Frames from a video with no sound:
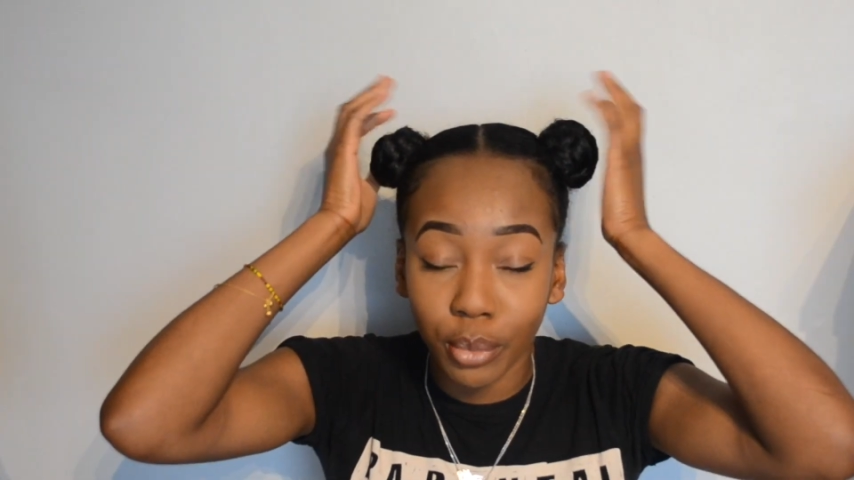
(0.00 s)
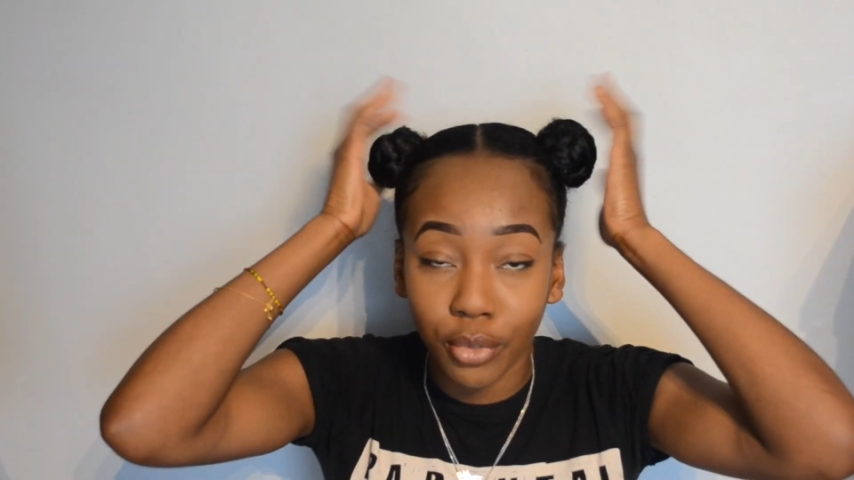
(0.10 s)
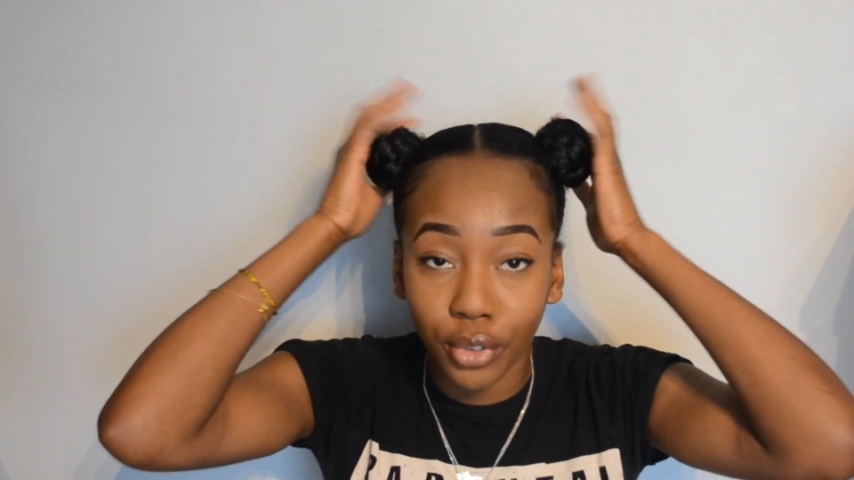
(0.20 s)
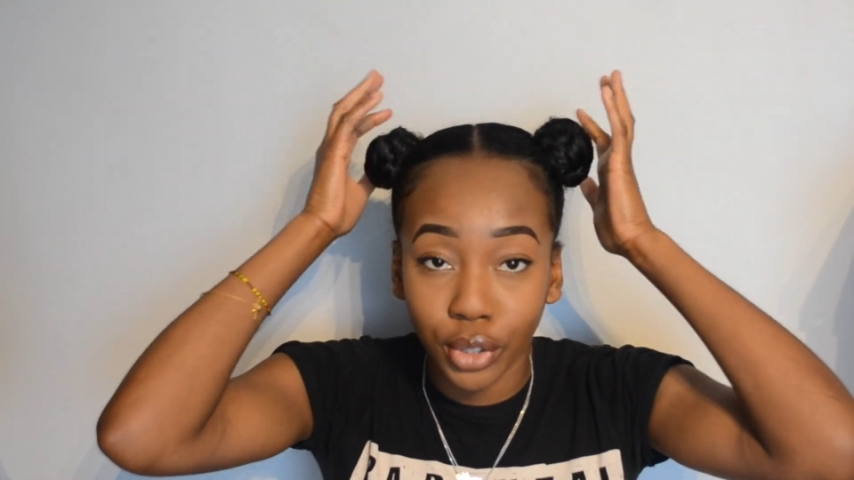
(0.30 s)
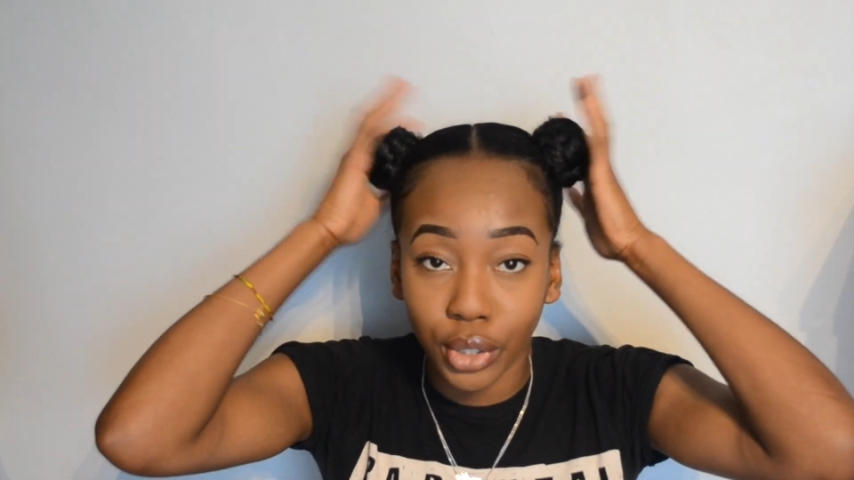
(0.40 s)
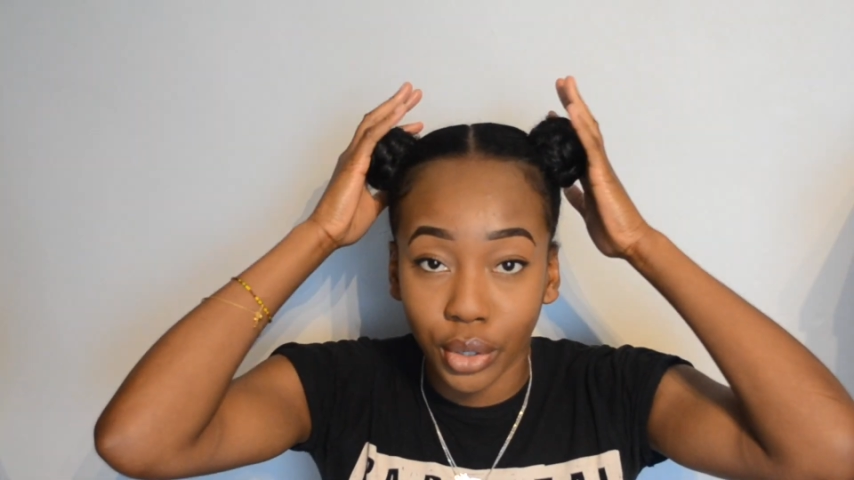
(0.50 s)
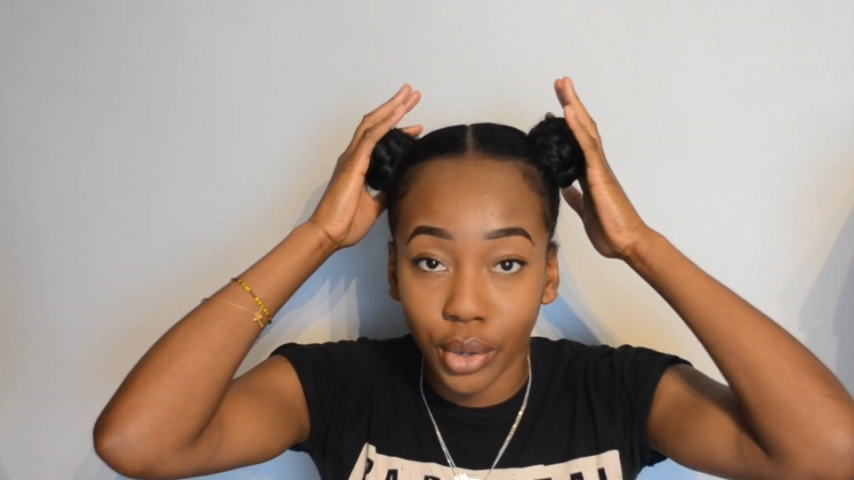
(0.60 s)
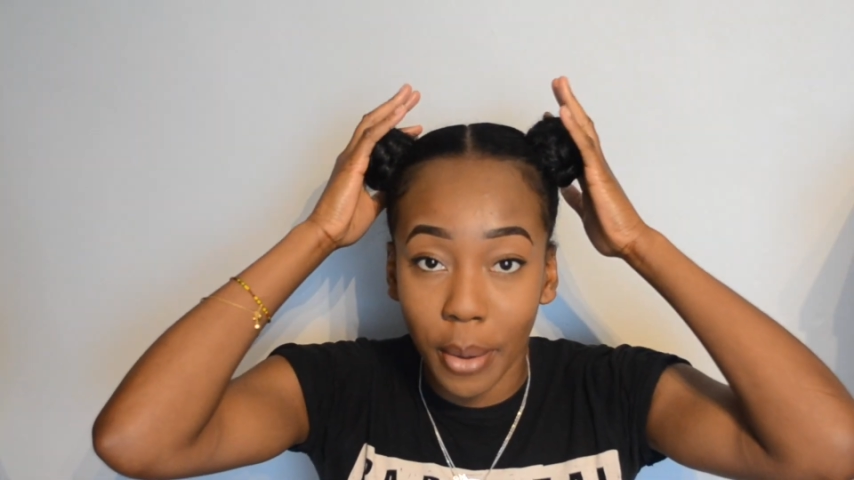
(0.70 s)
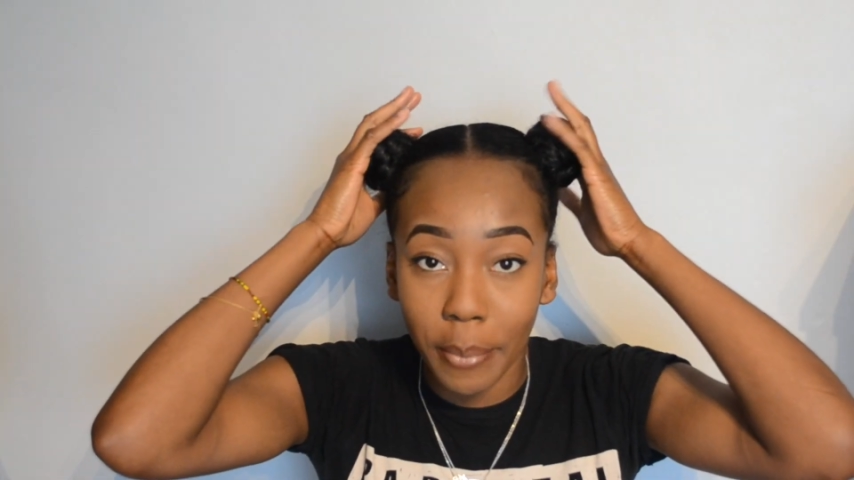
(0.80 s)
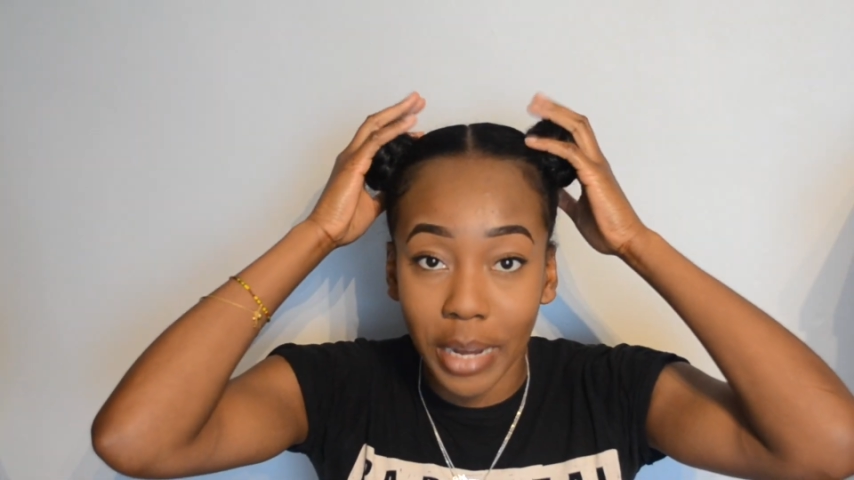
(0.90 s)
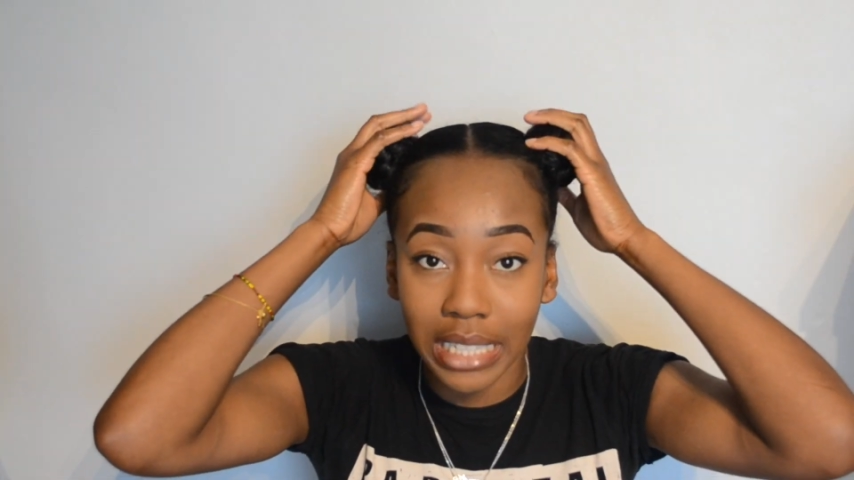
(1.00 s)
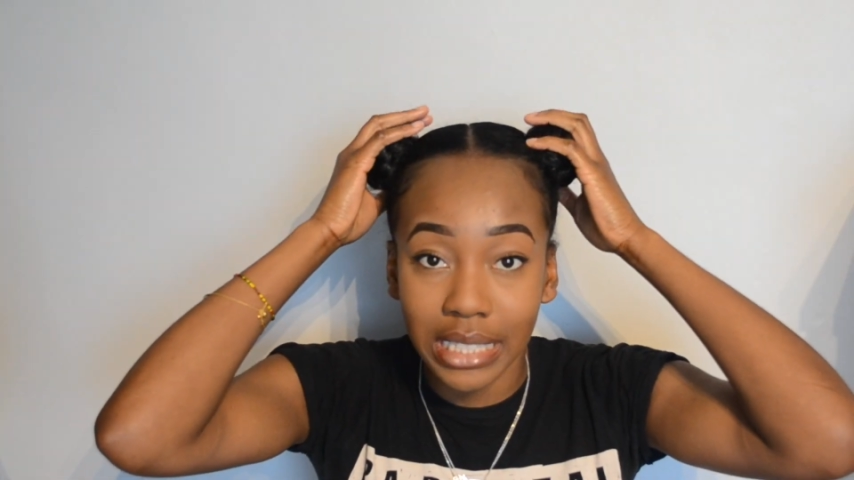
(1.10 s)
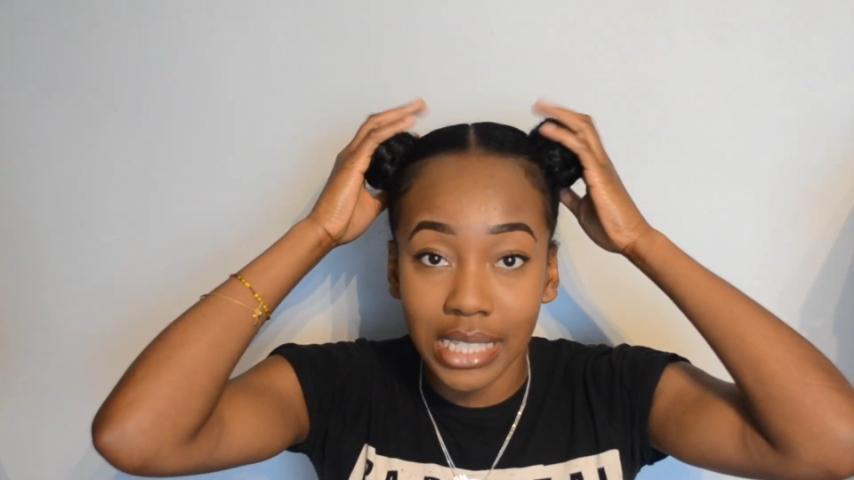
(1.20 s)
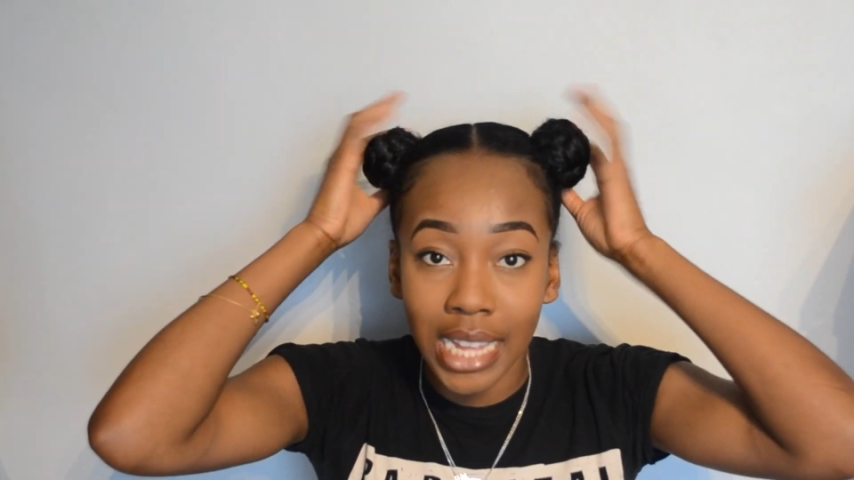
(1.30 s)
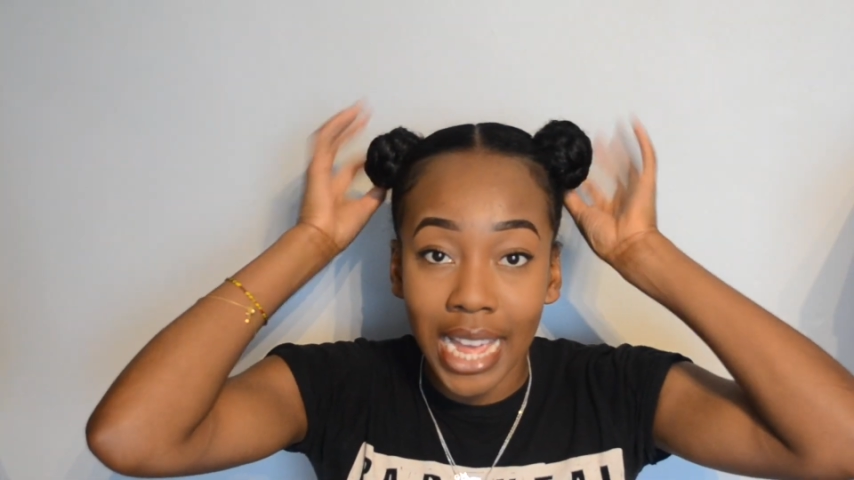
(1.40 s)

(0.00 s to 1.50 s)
for your buns,